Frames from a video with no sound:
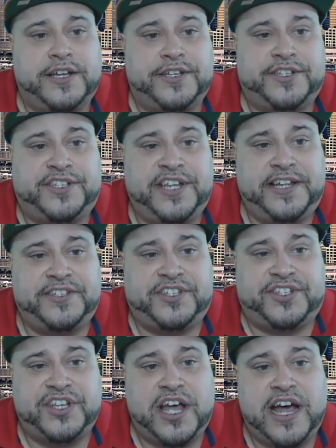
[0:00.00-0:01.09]

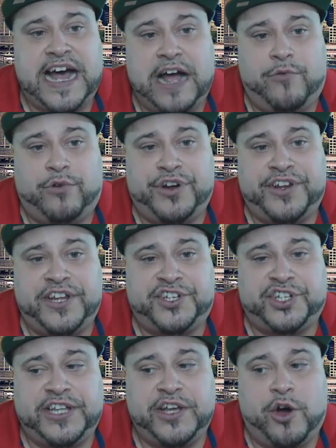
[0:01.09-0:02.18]
Since Howard
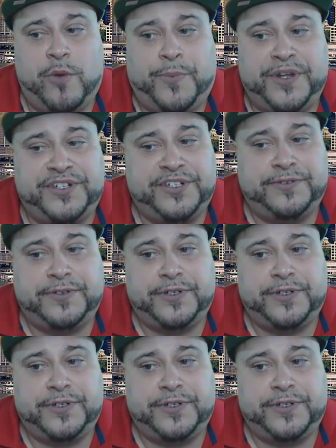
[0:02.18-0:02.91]
initially opened